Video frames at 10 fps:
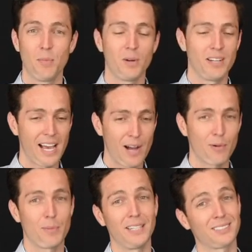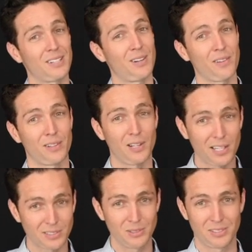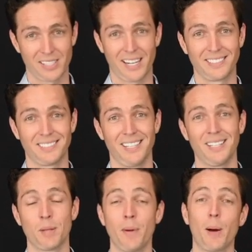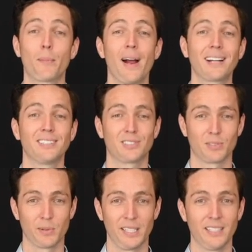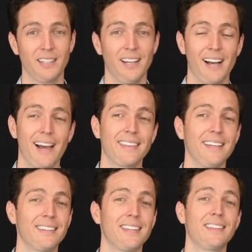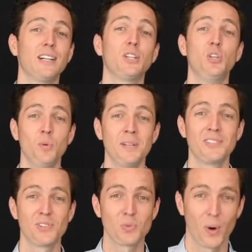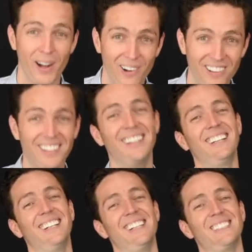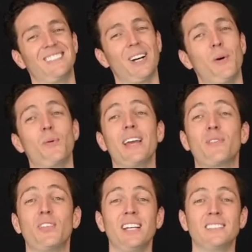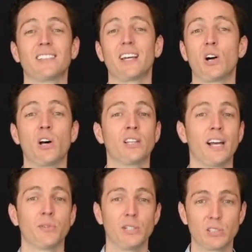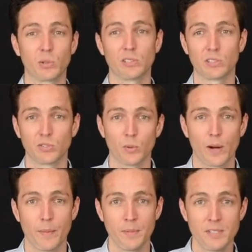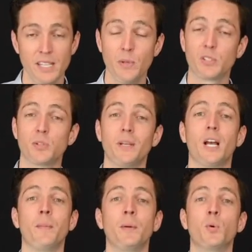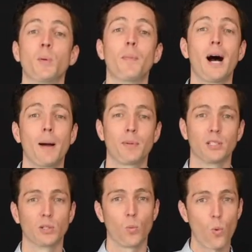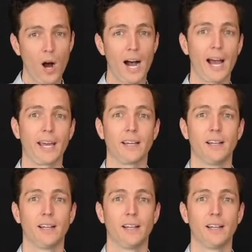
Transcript: But now, based on all the lawsuits that I see in the malpractice arena, I think that they're humans as well. So we have things like online resources for WebMD, which are becoming more popular. Why?